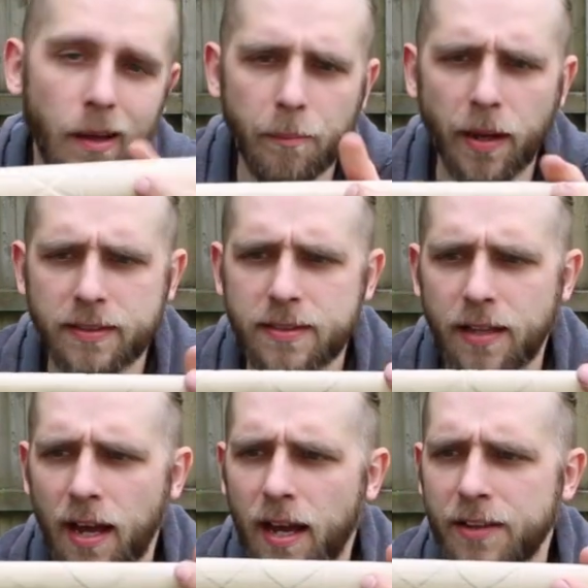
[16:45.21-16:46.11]
but
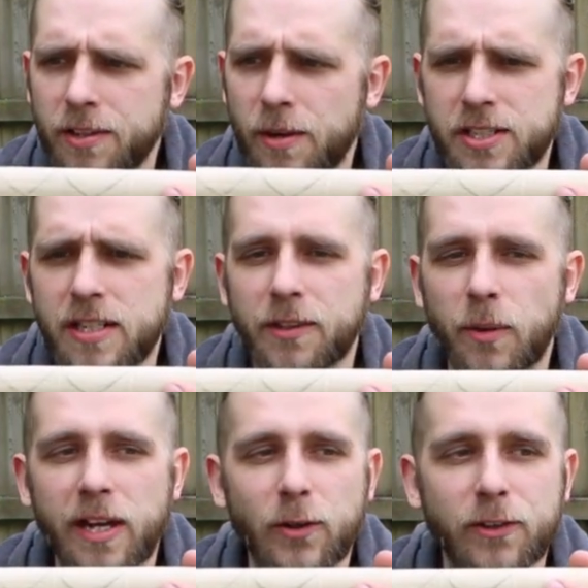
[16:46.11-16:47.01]
I do actually like the
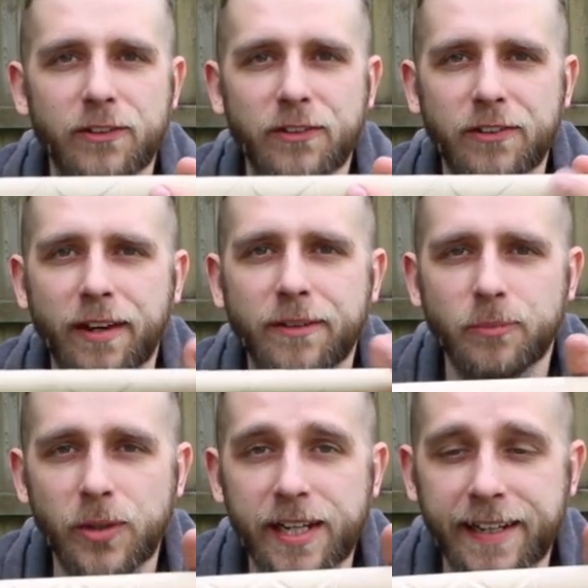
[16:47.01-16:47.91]
way it looks, so
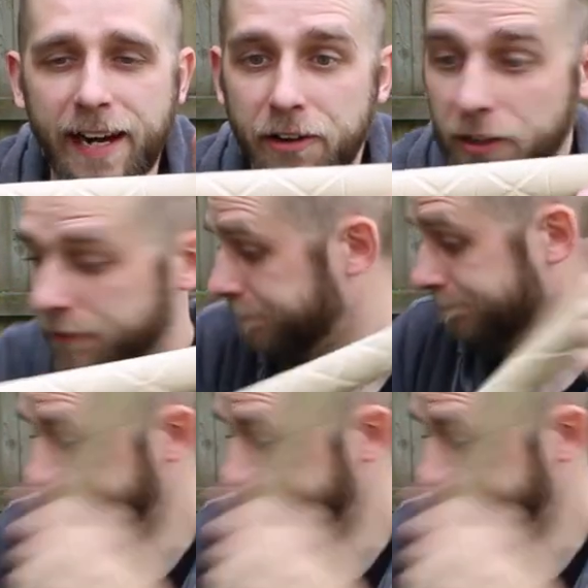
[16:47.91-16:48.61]
we're going to carry on.